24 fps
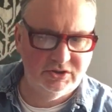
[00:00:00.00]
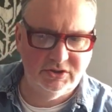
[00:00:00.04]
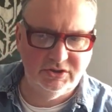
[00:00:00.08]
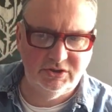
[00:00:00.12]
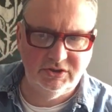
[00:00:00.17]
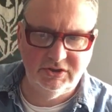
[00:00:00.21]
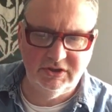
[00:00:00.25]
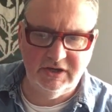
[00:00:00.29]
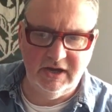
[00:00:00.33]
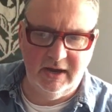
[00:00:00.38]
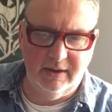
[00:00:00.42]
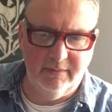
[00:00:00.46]

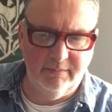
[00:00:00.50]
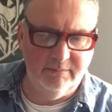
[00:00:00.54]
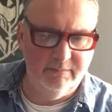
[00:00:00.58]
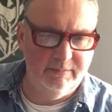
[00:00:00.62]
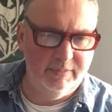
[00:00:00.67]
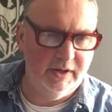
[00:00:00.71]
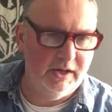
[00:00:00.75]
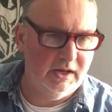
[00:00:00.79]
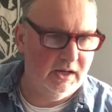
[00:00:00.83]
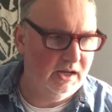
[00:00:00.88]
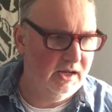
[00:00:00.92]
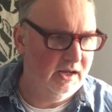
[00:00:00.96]

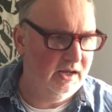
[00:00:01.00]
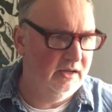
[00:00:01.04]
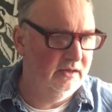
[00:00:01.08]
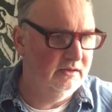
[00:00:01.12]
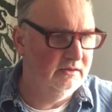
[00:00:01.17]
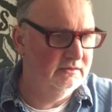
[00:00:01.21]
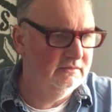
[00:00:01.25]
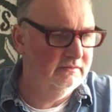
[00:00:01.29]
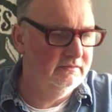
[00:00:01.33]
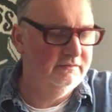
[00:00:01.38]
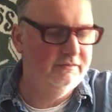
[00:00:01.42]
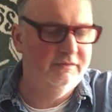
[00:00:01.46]

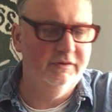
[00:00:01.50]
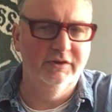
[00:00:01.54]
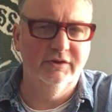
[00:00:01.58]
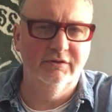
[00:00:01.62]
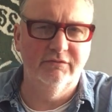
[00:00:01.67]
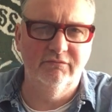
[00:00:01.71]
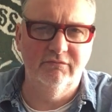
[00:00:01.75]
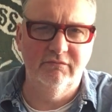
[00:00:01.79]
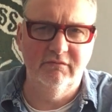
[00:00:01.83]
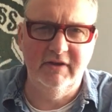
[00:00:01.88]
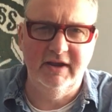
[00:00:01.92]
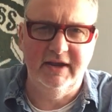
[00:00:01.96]
jumper for
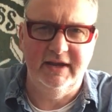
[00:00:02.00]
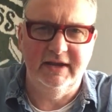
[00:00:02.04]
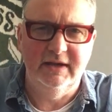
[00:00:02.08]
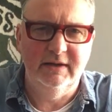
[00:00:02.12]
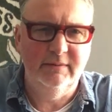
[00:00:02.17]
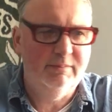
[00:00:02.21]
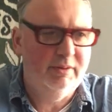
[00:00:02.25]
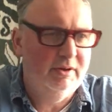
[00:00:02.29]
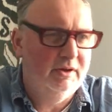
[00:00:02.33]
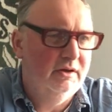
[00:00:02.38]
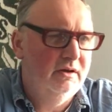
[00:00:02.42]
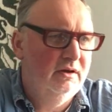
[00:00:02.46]
the
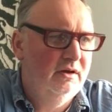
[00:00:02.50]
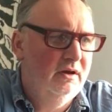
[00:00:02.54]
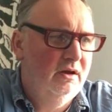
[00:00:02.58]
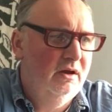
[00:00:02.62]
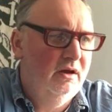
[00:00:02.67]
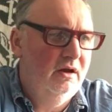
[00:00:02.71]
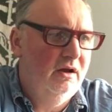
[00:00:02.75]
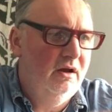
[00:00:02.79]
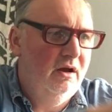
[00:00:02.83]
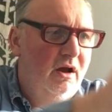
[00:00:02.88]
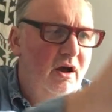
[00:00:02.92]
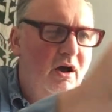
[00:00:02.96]
rib
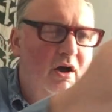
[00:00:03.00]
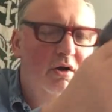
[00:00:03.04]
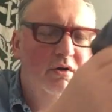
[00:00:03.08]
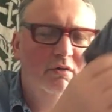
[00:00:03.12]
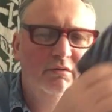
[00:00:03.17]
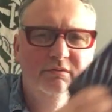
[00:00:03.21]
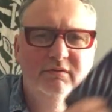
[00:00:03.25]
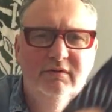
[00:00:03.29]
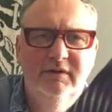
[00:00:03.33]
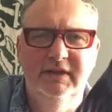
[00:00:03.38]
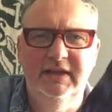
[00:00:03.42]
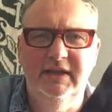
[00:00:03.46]

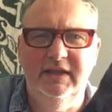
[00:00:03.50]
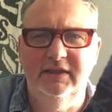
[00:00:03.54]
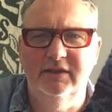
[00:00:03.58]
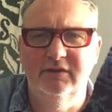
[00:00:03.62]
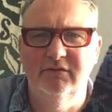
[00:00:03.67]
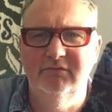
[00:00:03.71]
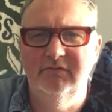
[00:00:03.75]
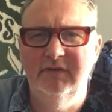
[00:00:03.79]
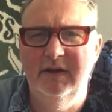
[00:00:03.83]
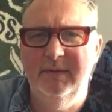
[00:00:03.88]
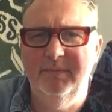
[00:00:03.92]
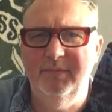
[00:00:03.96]
i'll knit
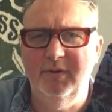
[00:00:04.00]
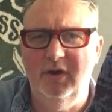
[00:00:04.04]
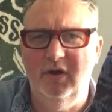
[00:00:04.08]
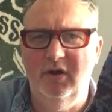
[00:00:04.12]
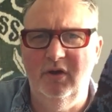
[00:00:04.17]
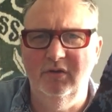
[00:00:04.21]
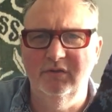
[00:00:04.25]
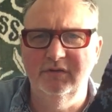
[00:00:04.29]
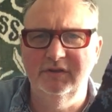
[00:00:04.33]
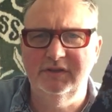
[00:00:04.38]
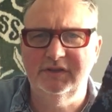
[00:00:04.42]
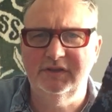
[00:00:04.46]
the rib
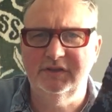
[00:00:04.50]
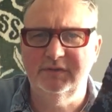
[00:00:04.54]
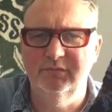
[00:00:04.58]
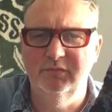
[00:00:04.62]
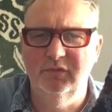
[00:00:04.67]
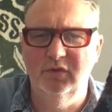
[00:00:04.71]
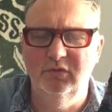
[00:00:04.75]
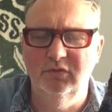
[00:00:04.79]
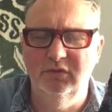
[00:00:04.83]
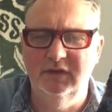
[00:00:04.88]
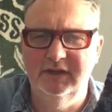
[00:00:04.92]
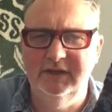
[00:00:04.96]
on a
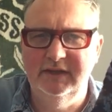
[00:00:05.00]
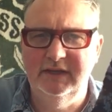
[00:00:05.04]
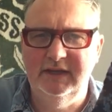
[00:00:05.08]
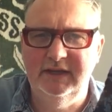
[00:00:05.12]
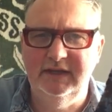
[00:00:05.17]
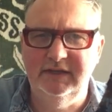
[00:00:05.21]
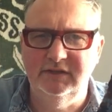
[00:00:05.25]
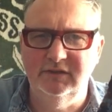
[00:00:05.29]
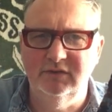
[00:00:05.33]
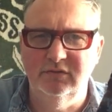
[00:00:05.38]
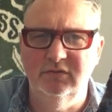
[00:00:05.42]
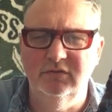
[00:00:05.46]
smaller
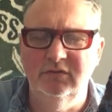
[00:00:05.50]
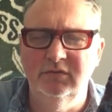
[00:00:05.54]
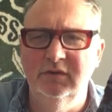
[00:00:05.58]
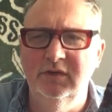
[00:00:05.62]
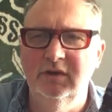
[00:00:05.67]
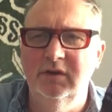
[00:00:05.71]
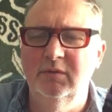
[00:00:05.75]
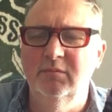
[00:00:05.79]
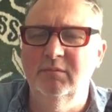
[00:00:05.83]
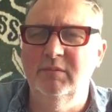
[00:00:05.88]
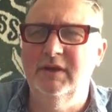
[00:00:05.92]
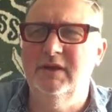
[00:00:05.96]
needle
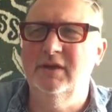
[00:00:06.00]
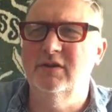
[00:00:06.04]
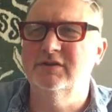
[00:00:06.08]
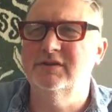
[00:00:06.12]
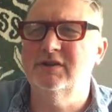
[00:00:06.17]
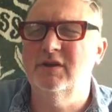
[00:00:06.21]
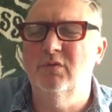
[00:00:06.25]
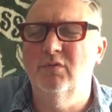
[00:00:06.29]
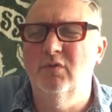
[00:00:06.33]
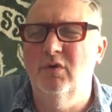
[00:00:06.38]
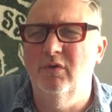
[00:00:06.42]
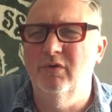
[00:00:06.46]

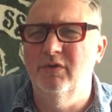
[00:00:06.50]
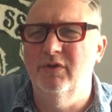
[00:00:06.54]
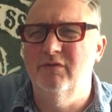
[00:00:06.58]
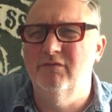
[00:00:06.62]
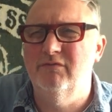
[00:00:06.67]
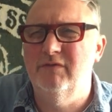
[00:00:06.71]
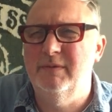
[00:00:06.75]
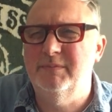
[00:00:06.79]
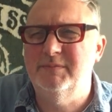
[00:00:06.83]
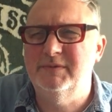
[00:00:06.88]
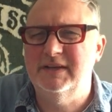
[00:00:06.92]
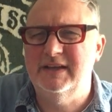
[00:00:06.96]
because i want
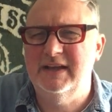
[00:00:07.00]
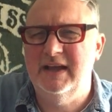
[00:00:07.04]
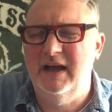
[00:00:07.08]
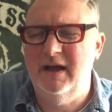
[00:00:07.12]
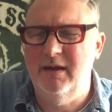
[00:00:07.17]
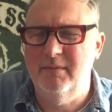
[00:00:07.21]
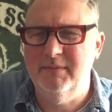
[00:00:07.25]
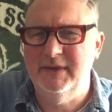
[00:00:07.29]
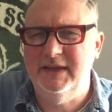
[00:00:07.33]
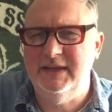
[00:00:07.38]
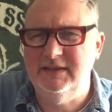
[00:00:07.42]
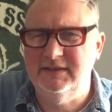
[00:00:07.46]
the rib to
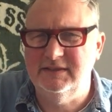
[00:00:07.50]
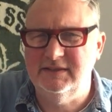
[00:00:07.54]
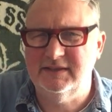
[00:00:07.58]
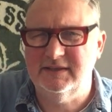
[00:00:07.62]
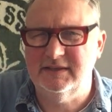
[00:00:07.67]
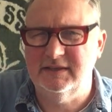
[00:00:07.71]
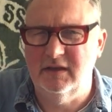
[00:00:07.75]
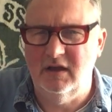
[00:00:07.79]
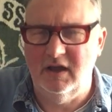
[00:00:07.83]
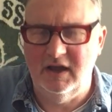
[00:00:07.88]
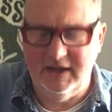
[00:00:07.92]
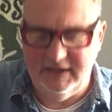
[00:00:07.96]
come in
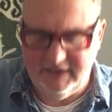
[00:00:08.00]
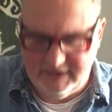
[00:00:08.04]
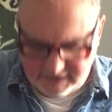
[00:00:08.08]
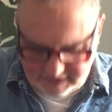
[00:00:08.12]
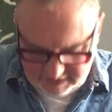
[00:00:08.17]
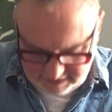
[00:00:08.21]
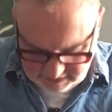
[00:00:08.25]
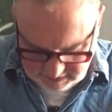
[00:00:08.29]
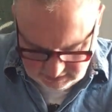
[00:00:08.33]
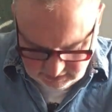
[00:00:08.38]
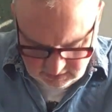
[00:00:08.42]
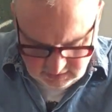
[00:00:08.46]

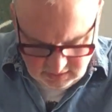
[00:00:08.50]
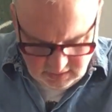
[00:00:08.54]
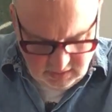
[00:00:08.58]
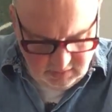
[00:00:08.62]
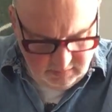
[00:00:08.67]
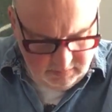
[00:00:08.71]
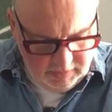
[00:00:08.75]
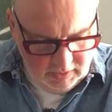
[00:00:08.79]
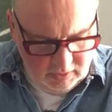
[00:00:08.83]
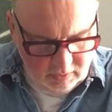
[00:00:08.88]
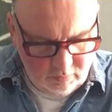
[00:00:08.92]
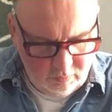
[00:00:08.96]
slightly
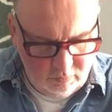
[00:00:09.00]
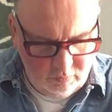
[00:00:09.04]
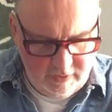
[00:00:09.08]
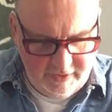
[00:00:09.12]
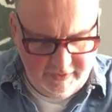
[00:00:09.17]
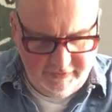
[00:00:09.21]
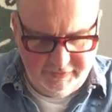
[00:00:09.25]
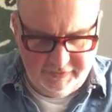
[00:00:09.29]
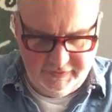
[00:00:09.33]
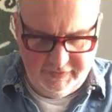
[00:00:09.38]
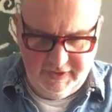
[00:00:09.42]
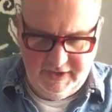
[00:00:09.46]
but
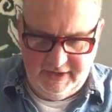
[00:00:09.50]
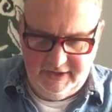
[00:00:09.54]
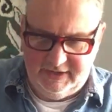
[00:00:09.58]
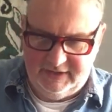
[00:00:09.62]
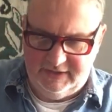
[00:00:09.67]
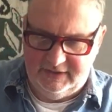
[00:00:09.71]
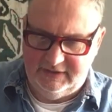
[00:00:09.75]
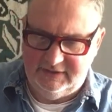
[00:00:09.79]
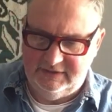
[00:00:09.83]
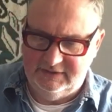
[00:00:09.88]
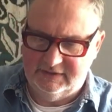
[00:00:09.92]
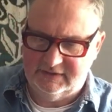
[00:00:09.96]
with
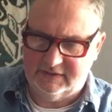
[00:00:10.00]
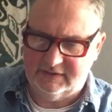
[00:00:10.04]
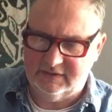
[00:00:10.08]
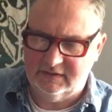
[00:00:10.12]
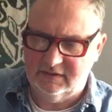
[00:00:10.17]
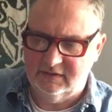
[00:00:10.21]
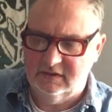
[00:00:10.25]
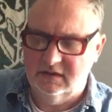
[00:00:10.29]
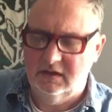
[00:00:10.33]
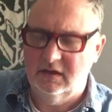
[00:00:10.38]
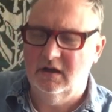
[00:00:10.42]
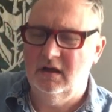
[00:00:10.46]

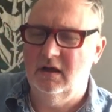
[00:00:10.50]
these